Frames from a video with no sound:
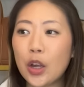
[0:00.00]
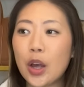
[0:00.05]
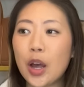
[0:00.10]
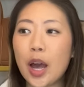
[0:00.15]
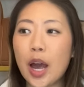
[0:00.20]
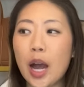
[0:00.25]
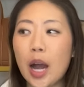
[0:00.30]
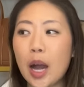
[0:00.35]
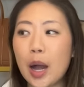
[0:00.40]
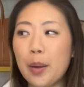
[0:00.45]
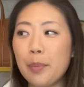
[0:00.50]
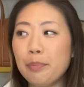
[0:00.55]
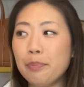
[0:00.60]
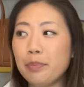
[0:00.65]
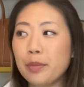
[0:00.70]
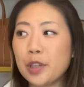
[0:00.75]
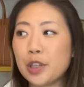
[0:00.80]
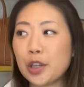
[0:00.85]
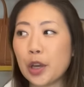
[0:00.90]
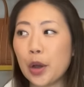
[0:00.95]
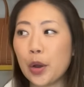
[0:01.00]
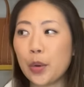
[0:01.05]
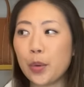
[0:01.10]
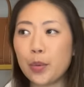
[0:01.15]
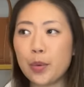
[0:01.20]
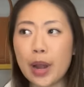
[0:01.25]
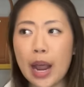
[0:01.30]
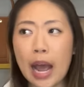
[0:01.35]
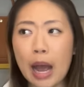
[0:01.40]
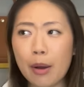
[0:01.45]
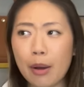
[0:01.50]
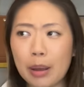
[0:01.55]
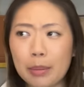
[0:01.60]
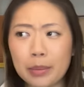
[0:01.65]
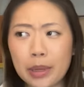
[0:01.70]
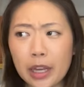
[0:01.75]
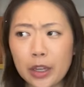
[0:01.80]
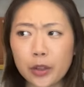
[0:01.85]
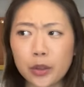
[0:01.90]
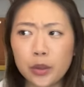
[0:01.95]
Um, so now I'm
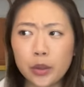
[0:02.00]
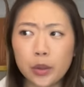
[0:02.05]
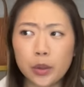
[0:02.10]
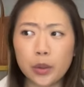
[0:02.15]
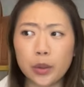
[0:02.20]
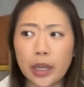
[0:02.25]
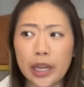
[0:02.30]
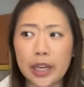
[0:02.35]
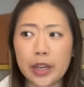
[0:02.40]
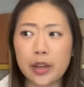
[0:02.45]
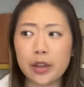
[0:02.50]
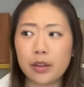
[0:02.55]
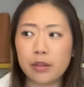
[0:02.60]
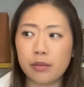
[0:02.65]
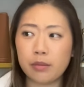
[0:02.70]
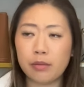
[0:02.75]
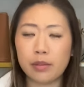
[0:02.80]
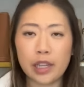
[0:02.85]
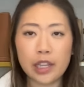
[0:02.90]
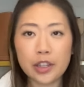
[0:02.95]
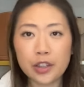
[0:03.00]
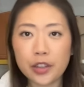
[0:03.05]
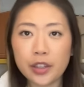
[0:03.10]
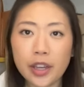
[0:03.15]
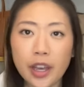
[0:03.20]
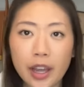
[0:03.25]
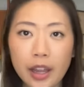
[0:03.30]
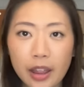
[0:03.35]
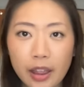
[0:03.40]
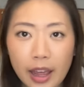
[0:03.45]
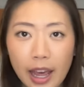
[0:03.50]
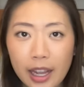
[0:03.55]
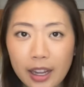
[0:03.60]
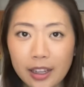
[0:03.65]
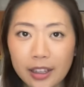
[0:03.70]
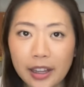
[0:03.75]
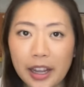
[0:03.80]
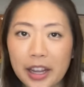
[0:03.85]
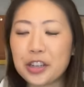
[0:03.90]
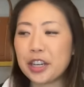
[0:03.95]
like, ooh, like, let's look at that
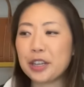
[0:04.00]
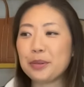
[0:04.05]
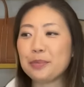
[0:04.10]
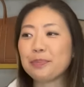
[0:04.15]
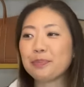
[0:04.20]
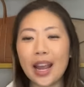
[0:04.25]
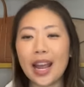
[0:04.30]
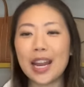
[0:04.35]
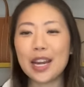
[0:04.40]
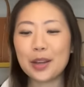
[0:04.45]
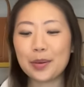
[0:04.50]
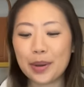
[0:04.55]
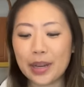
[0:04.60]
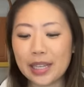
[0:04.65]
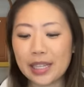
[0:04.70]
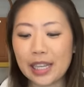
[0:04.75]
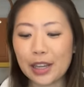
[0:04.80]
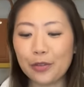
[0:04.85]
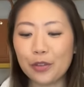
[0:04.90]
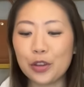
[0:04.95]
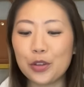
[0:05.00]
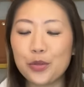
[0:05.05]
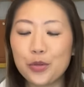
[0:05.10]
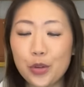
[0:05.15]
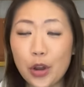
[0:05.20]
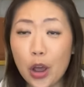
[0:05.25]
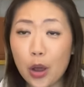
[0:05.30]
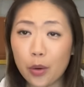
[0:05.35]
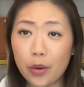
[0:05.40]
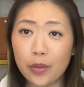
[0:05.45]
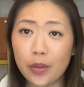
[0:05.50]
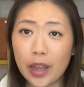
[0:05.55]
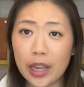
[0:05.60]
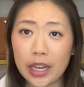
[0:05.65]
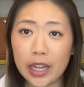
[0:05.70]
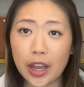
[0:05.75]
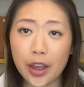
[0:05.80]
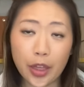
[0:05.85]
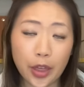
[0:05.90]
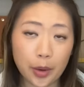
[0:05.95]
collection. Anyways, if you know of
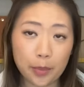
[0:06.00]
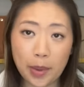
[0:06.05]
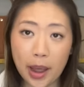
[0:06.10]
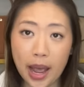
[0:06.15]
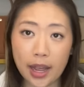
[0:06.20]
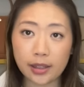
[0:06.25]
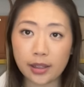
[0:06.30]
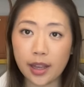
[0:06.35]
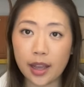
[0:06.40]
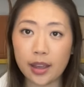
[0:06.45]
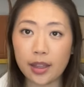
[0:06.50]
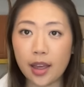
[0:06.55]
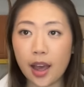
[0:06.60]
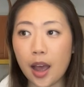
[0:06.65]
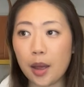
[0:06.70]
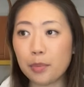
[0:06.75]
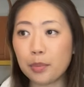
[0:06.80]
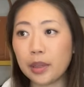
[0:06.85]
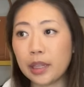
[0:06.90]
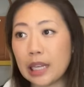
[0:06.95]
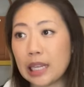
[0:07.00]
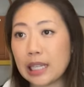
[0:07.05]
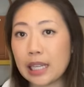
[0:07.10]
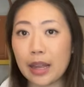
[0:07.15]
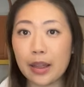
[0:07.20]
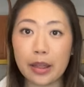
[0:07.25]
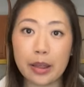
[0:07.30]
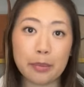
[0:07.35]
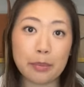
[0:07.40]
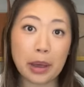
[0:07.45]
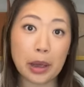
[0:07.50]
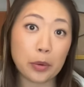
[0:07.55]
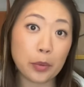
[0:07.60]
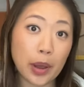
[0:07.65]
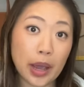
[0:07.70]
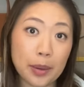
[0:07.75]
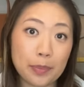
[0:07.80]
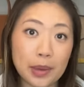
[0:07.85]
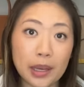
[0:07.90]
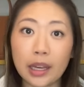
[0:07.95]
any other bags like that, please send them my
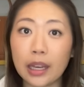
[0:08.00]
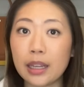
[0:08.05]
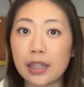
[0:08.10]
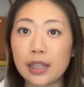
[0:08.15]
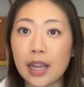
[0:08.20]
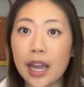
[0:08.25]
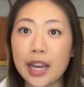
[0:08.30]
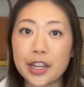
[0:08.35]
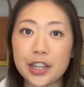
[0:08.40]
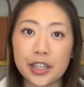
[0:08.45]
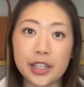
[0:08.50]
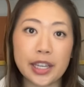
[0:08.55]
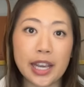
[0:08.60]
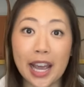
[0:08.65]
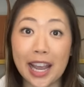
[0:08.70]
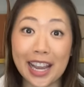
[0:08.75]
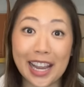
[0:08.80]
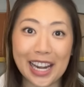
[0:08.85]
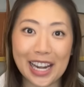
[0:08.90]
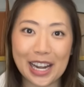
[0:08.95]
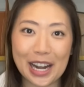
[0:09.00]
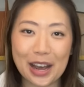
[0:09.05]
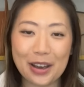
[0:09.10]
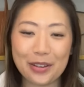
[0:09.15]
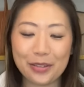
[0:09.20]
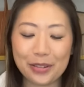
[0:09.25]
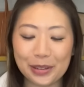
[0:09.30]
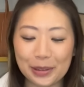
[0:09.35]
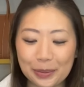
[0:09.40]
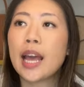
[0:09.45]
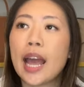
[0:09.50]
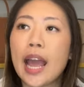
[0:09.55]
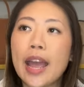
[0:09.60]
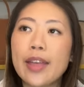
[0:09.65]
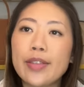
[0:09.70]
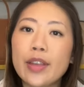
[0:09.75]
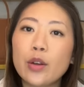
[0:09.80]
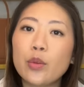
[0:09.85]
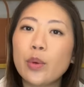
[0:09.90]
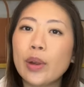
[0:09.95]
way because I just can't get enough. And
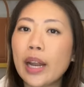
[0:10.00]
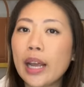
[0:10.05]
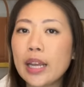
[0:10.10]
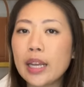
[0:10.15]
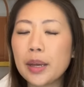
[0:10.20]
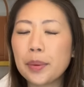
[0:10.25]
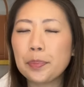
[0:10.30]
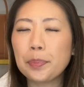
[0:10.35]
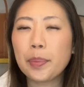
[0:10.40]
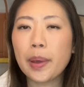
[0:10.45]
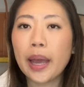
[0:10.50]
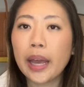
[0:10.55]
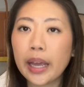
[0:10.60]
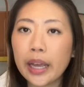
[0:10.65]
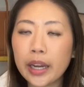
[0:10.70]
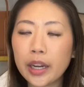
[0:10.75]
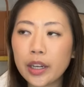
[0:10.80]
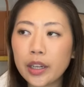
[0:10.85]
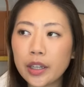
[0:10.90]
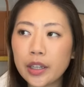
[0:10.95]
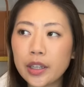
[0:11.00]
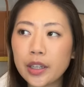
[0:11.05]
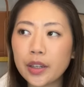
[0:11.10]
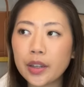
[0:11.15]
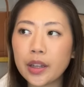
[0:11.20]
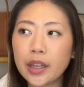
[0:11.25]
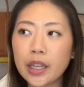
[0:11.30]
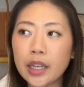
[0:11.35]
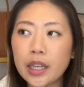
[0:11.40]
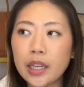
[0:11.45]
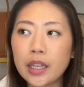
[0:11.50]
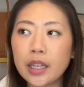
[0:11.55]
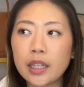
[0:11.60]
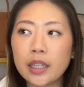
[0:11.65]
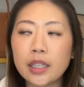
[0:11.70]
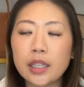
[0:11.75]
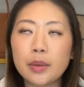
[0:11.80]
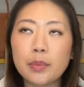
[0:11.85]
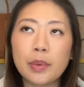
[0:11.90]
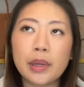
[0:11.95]
then when I compared the
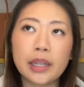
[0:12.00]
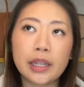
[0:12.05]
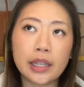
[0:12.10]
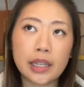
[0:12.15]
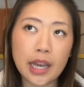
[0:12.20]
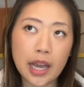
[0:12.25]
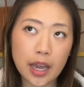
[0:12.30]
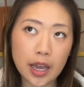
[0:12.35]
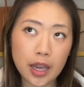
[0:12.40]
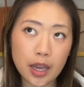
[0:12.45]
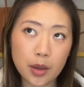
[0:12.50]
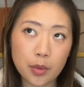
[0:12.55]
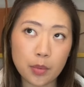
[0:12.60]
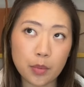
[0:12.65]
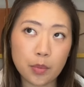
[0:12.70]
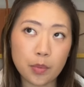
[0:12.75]
DeMellier